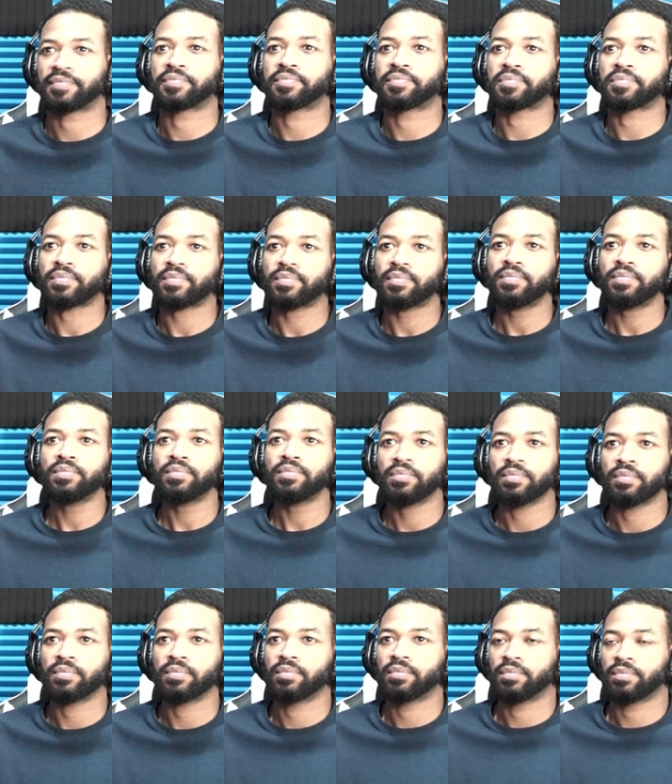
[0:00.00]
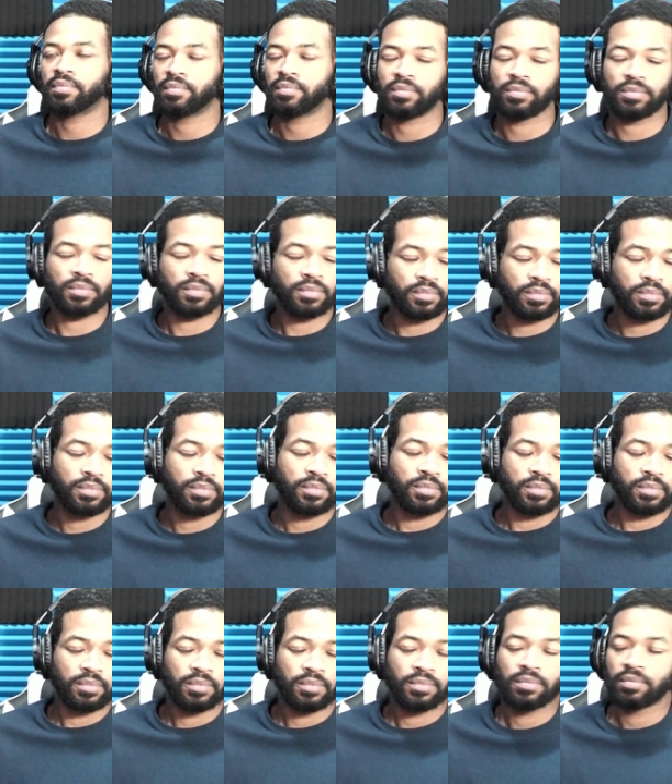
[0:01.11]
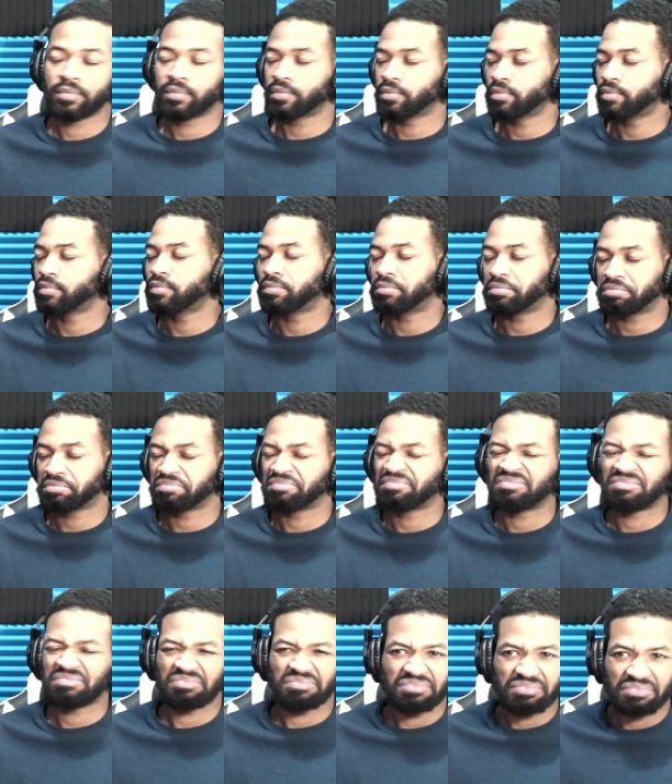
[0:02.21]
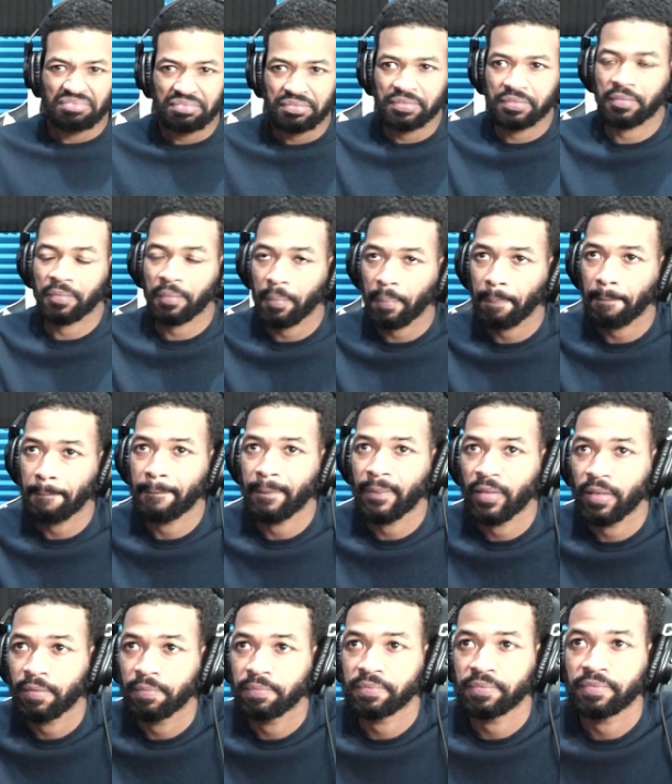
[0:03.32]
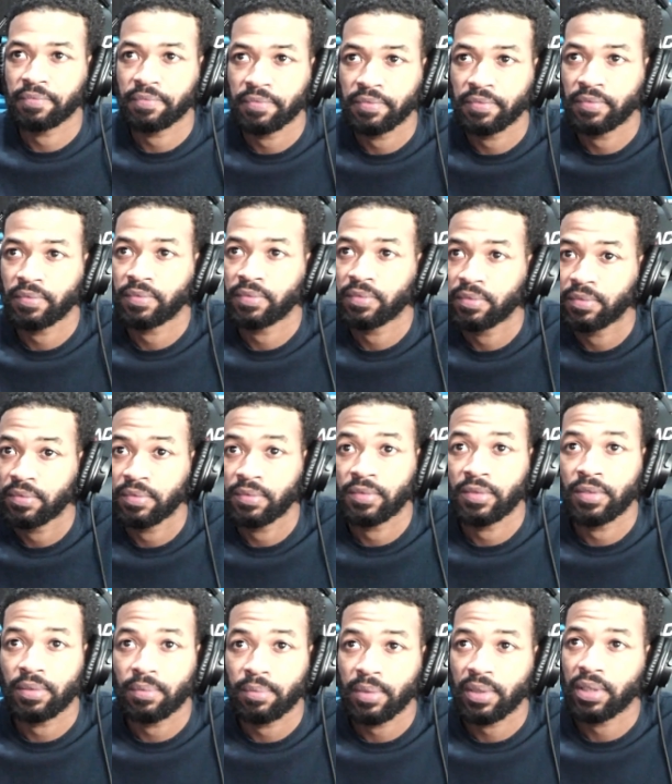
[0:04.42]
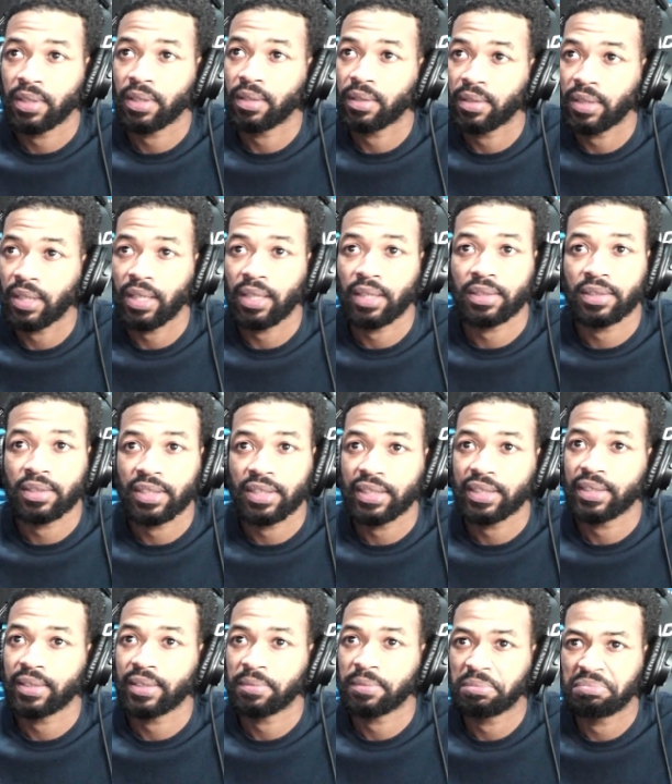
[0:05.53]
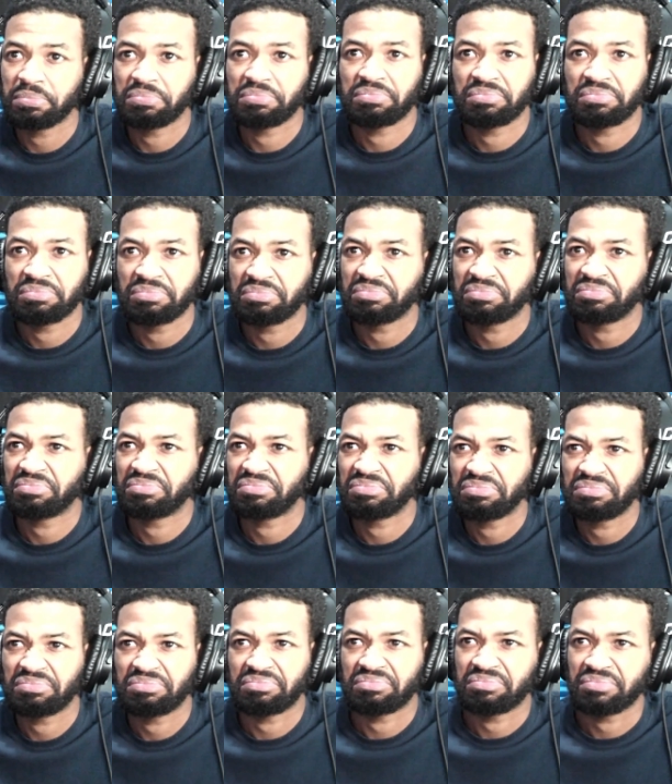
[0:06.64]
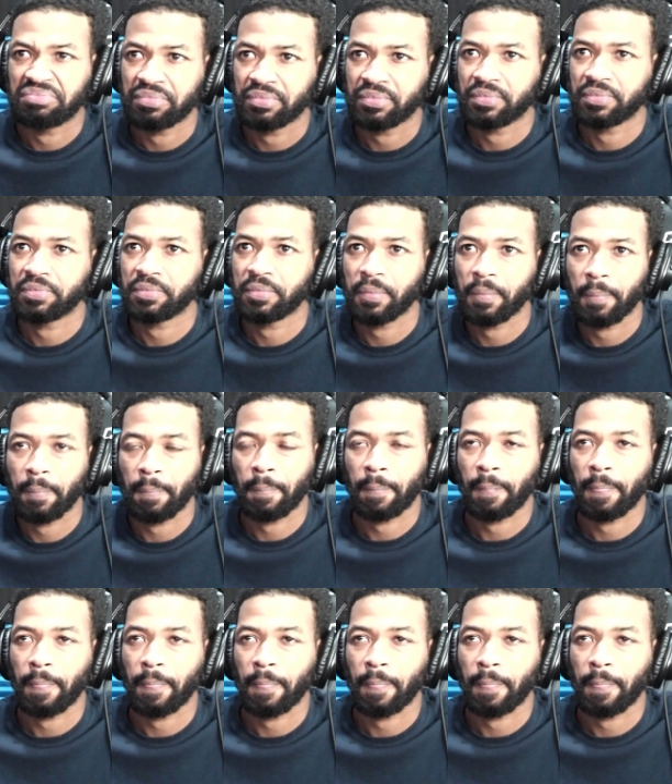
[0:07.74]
cause I'm about to make a scene. Double up the sunscreen. I'm about to turn the heat up, gonna make your glasses steam. Ooh, tell me what you,